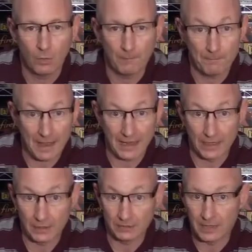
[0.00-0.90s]
My
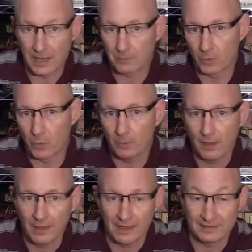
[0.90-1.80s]
game group
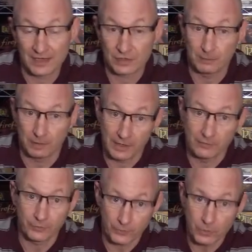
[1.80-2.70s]
has actually played
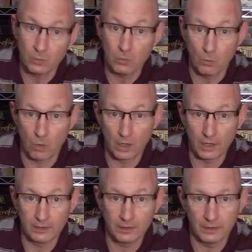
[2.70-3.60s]
through
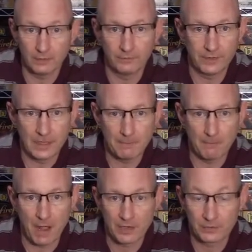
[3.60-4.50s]
one of the
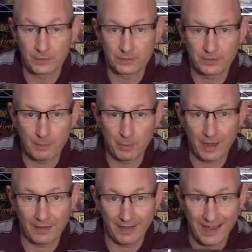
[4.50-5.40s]
modules that they put
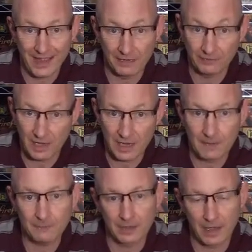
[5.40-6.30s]
out ahead of
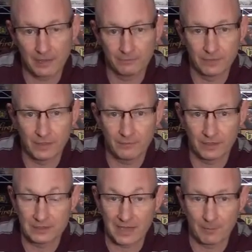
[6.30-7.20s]
time to kind of give an
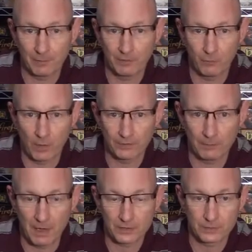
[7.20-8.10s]
example of what the
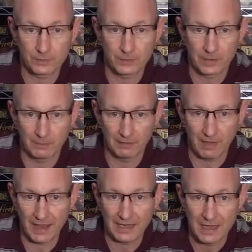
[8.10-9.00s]
modules were going to be
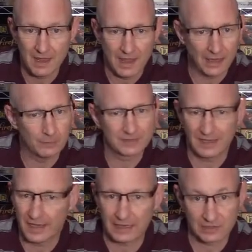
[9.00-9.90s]
like, and it was
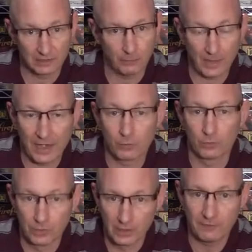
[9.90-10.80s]
excellent. We had a
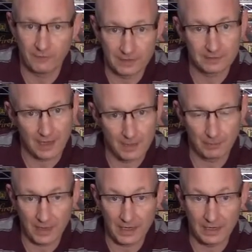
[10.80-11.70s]
really fun time
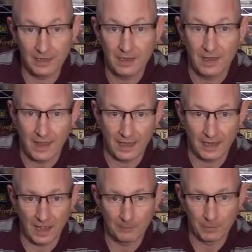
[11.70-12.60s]
playing it, and
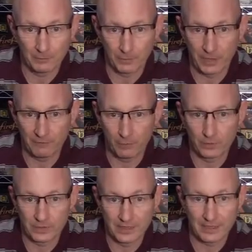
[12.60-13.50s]
I'm looking forward
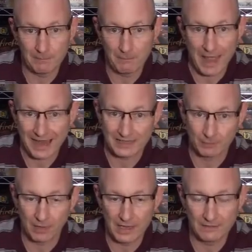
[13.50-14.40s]
to getting back to
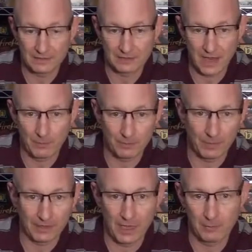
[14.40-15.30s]
playing this game with my
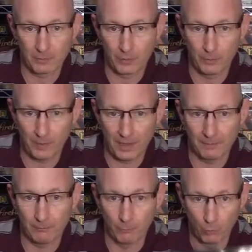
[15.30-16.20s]
game group
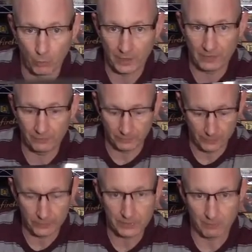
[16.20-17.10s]
and working
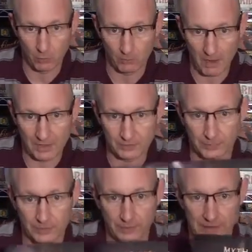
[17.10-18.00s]
through some more modules.
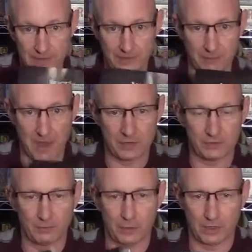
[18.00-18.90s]
So this is the
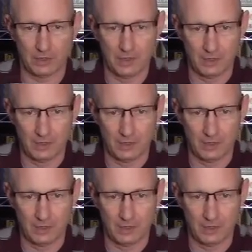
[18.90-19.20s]
module book.